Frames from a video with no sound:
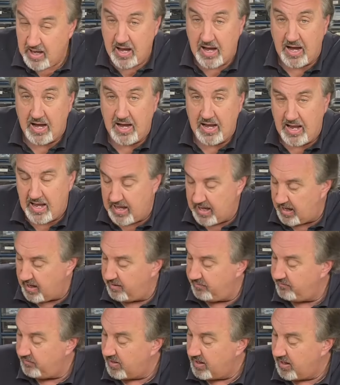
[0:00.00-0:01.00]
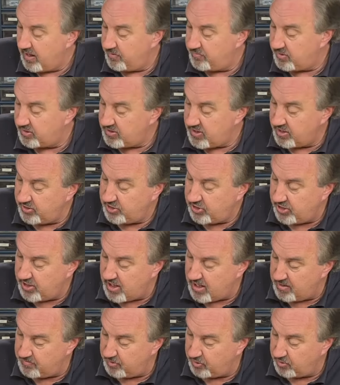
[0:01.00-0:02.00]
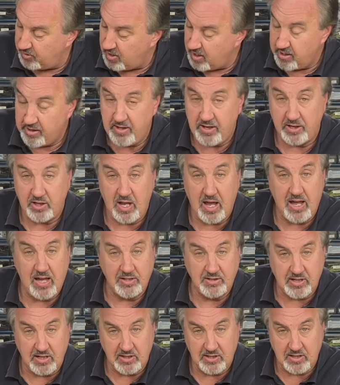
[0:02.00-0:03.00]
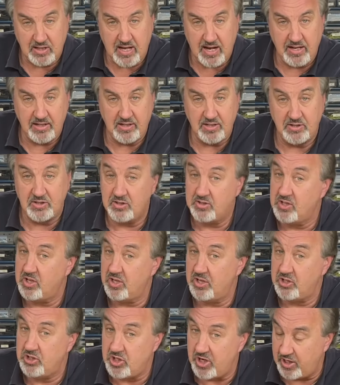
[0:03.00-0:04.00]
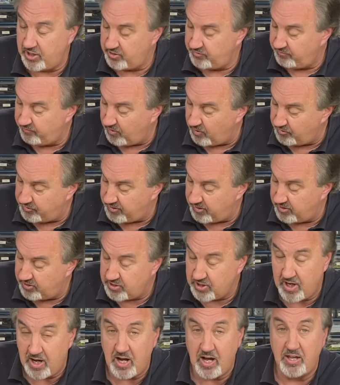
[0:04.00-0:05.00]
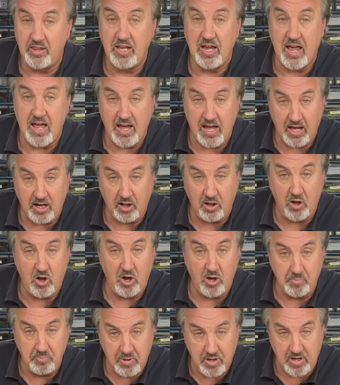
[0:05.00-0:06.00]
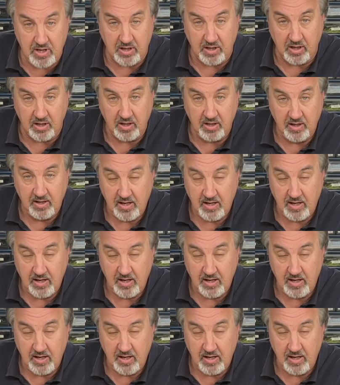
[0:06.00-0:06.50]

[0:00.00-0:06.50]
I have a potentiometer that as I slide this, it's going to change voltage on the analog pin.